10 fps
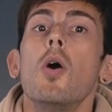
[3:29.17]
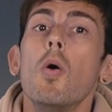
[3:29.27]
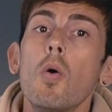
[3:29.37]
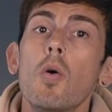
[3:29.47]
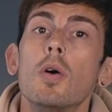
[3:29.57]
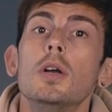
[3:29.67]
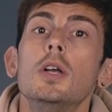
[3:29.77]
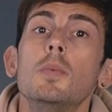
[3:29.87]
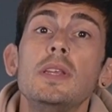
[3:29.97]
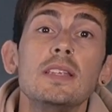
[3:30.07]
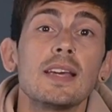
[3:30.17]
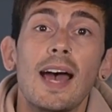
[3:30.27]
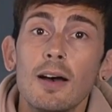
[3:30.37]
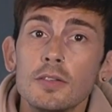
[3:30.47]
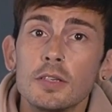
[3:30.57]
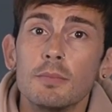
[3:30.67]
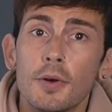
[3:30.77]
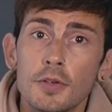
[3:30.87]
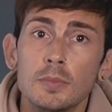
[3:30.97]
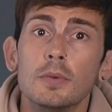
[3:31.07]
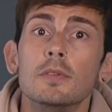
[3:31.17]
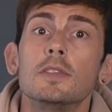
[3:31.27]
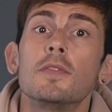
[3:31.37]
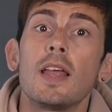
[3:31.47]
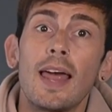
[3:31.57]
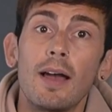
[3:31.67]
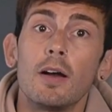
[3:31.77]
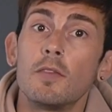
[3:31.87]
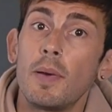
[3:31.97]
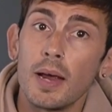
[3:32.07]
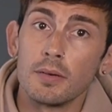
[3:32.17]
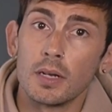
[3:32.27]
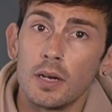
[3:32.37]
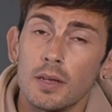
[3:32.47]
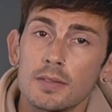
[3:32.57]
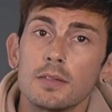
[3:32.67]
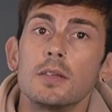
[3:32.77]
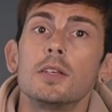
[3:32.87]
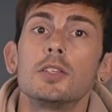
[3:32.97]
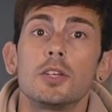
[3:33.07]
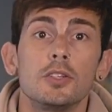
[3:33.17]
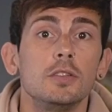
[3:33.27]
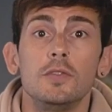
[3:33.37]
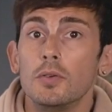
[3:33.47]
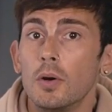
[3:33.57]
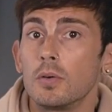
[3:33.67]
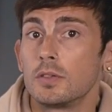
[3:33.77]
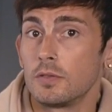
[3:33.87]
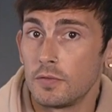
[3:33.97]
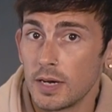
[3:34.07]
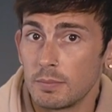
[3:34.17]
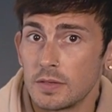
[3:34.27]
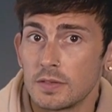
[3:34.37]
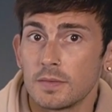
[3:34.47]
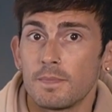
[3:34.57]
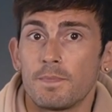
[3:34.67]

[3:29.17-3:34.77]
or we need to house composables for the layout of a parent class, such as view holders or fragments.